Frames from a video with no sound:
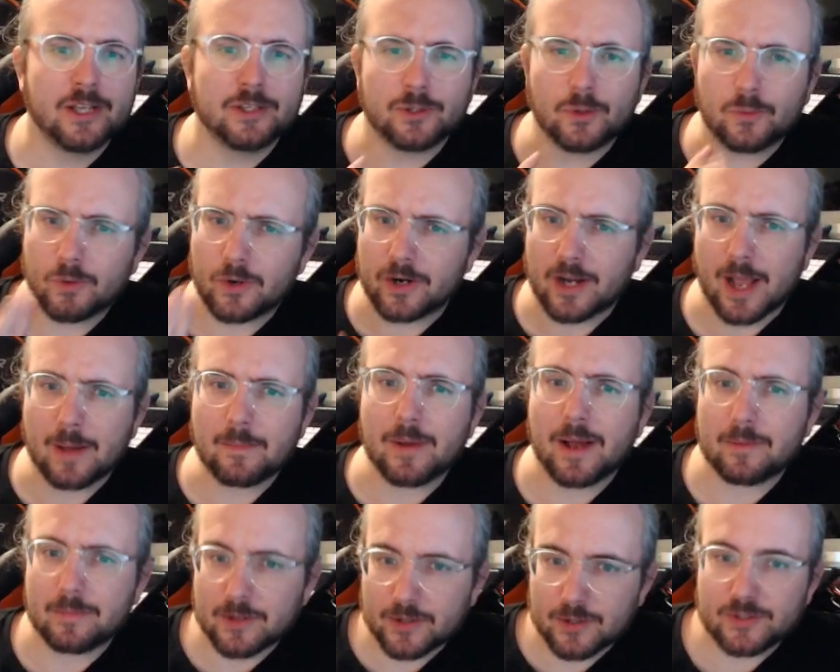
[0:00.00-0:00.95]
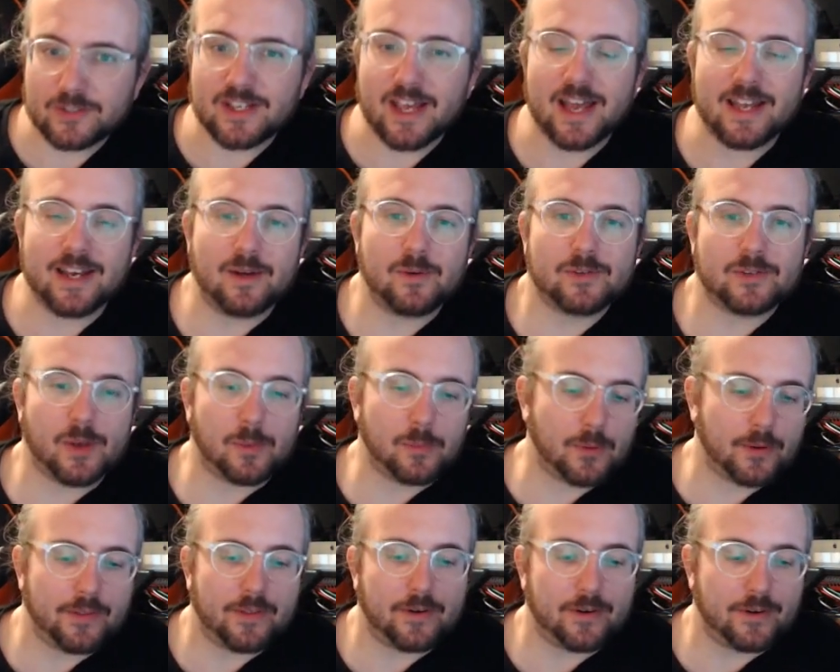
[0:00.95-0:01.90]
Don't worry, I'm a good dad. I was up
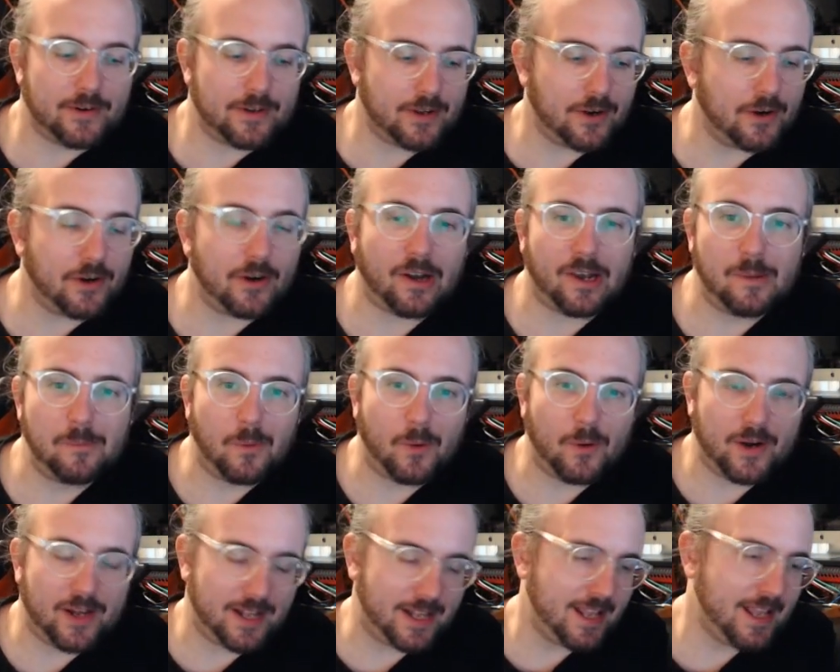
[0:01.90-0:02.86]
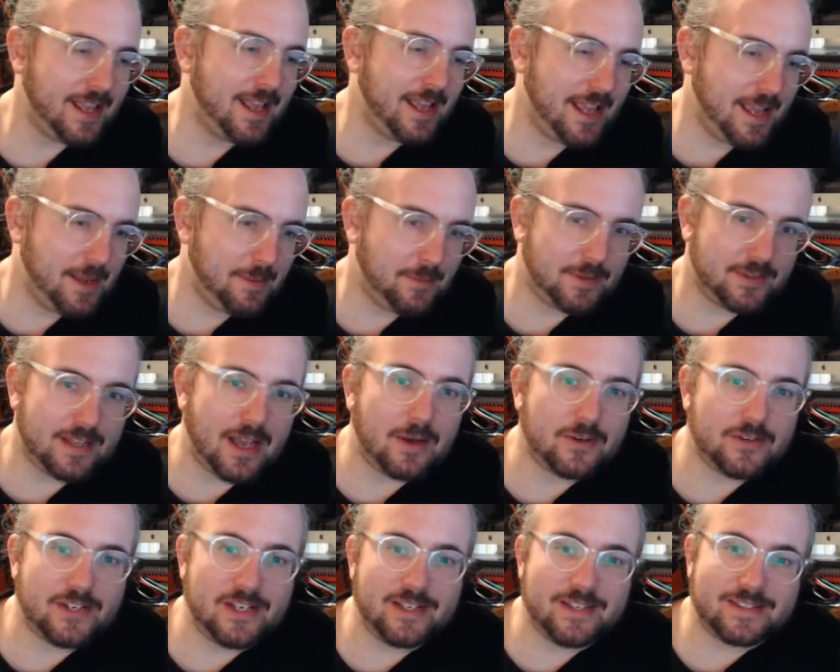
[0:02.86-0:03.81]
with her early morning, but now
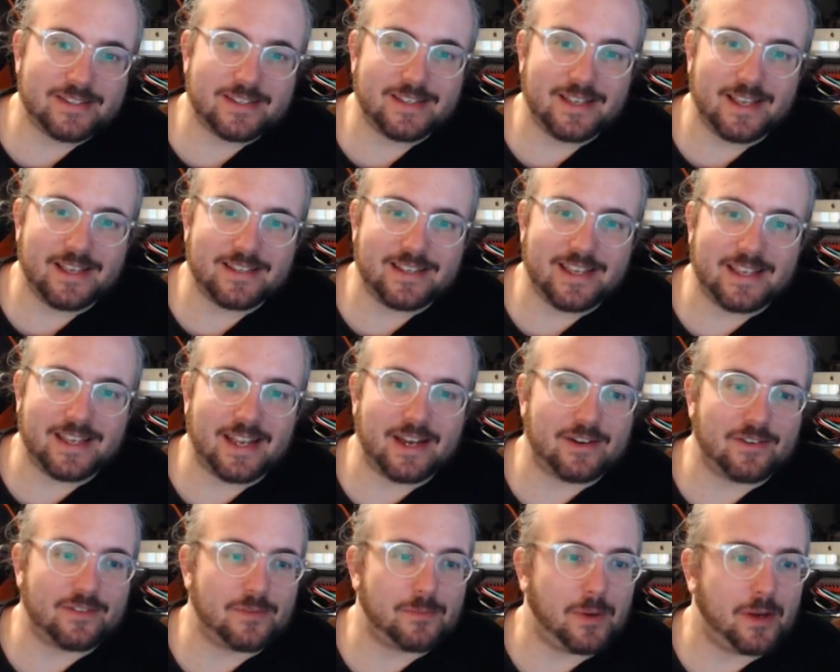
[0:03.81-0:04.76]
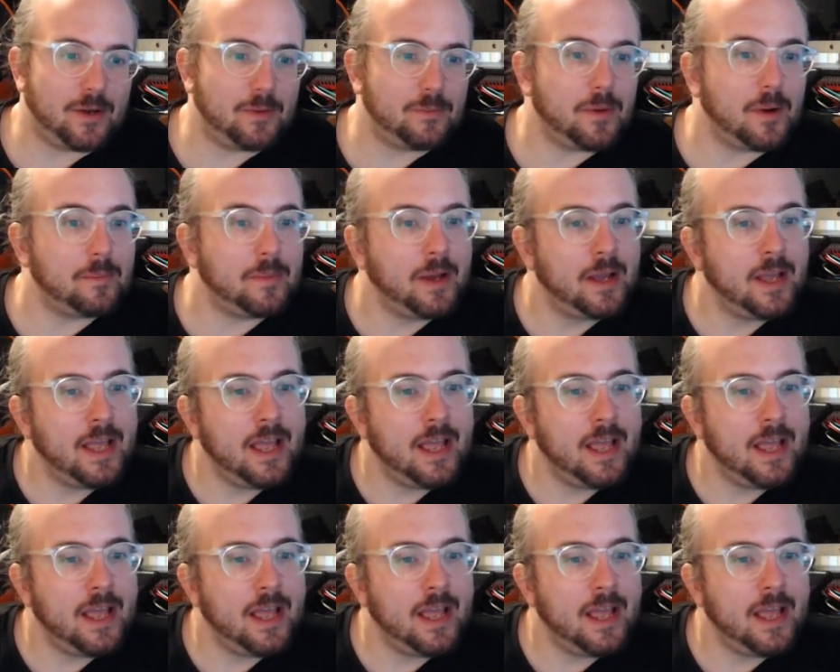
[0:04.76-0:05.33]
she's taken care of by her mom.